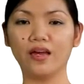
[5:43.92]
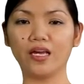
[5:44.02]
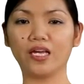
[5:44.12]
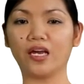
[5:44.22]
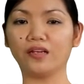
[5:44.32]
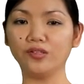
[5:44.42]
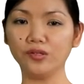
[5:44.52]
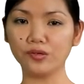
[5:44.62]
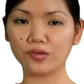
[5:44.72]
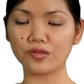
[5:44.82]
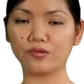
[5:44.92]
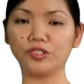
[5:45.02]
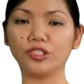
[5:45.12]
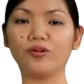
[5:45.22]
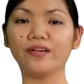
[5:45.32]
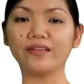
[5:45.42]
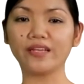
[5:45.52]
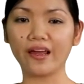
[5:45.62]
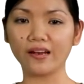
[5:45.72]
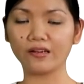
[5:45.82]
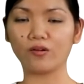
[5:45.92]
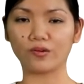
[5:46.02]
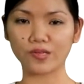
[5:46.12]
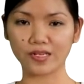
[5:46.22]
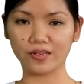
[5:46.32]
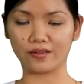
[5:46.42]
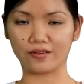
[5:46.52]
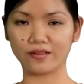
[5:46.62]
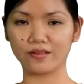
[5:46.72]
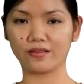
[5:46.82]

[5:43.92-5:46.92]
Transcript: can use to show their talent or skills.